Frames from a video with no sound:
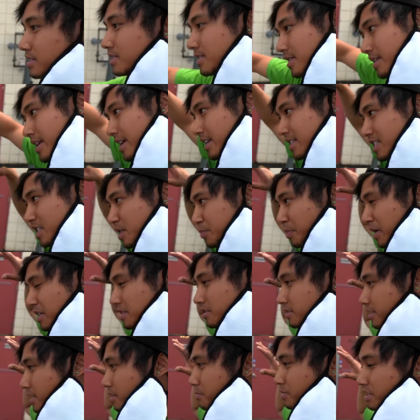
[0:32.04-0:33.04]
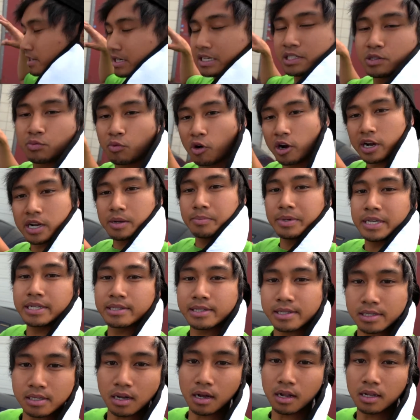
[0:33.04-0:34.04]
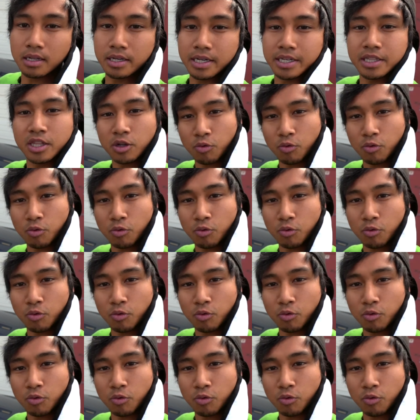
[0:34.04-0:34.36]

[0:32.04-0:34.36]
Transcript: today's a special day because we're gonna be installing